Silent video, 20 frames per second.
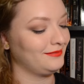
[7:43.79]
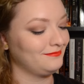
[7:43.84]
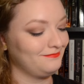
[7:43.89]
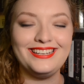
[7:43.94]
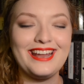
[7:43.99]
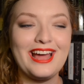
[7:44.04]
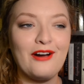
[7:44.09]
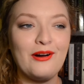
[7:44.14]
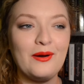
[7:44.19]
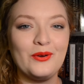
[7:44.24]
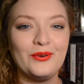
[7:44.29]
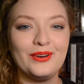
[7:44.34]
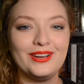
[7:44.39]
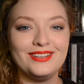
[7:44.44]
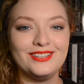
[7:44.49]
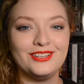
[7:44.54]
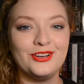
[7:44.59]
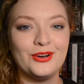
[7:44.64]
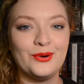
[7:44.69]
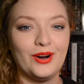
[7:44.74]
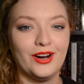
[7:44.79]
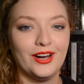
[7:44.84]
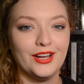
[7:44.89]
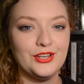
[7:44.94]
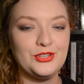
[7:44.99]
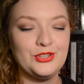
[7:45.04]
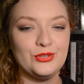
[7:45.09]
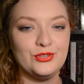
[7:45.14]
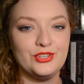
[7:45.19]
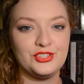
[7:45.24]
Now I'm going to go on
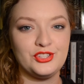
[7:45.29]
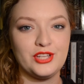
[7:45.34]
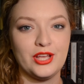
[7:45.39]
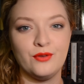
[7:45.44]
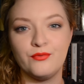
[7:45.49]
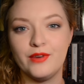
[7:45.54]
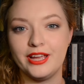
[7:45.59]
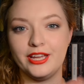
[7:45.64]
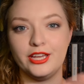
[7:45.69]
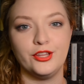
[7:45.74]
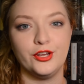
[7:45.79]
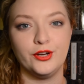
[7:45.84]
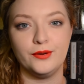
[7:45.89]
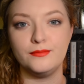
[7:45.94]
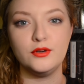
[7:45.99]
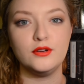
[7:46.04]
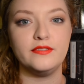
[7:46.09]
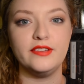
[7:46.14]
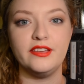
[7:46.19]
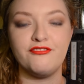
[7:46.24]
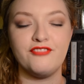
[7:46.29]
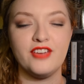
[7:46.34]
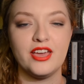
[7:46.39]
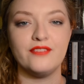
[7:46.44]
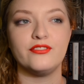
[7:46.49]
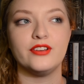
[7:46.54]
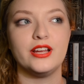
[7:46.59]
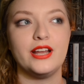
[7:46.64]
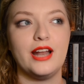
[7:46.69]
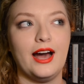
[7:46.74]
to just a regular movie
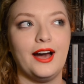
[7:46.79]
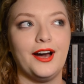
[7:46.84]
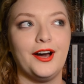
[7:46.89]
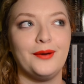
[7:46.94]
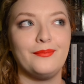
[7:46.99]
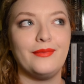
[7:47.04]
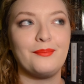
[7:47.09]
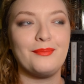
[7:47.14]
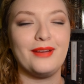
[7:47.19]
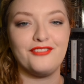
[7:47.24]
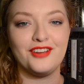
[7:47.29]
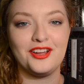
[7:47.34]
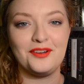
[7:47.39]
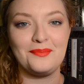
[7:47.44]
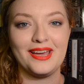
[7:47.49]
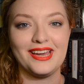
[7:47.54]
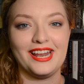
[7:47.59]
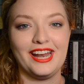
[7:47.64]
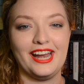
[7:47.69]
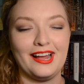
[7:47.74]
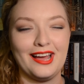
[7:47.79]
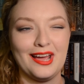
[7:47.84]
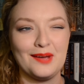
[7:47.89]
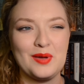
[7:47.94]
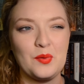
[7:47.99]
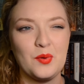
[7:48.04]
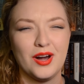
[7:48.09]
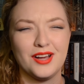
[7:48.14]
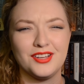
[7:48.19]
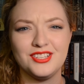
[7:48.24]
favorite. My friend Megan and I, we
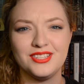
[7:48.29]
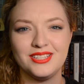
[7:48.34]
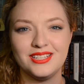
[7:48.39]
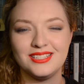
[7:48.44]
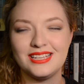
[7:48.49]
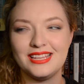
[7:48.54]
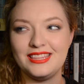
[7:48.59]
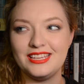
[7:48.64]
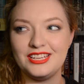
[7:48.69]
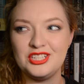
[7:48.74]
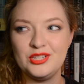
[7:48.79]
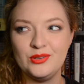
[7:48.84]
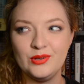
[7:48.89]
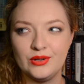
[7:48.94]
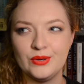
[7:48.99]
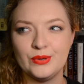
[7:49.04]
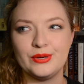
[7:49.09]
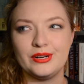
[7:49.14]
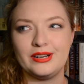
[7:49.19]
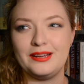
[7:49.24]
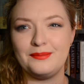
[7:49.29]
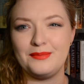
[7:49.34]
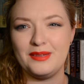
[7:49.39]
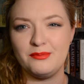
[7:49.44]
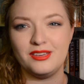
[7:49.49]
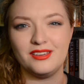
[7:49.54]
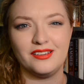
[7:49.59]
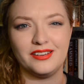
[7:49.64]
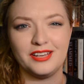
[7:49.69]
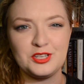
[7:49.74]
watched this. I think she recorded it maybe
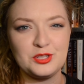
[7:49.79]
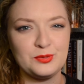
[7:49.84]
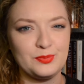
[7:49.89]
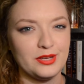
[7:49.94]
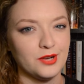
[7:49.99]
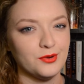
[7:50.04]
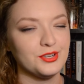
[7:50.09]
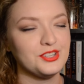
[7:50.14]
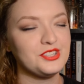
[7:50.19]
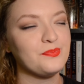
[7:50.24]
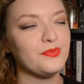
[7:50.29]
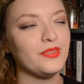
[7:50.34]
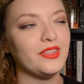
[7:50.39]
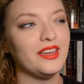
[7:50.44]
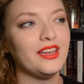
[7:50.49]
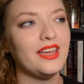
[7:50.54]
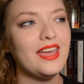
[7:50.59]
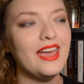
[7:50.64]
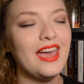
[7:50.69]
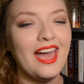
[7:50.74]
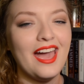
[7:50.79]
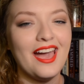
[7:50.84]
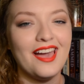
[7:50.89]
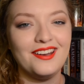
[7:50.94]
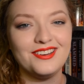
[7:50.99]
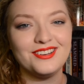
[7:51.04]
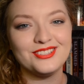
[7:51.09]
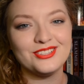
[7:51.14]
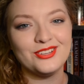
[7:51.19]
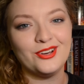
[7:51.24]
on HBO or something, and it is